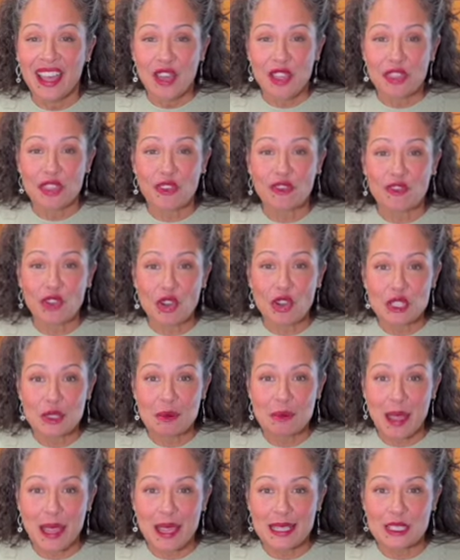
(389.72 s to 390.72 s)
the first
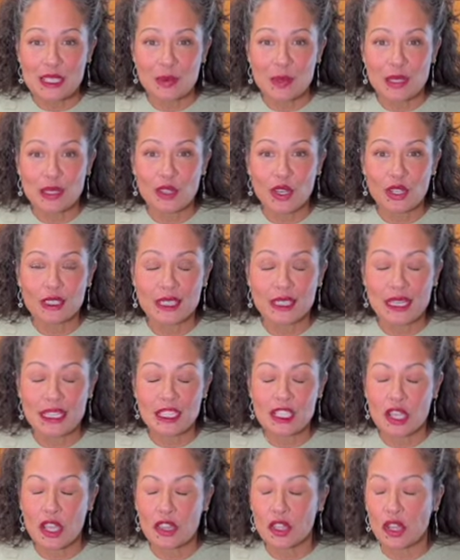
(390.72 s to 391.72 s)
bites, we looked at
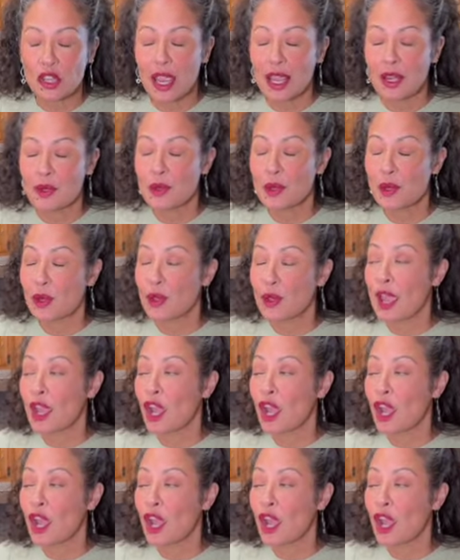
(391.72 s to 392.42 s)
each other and we were like,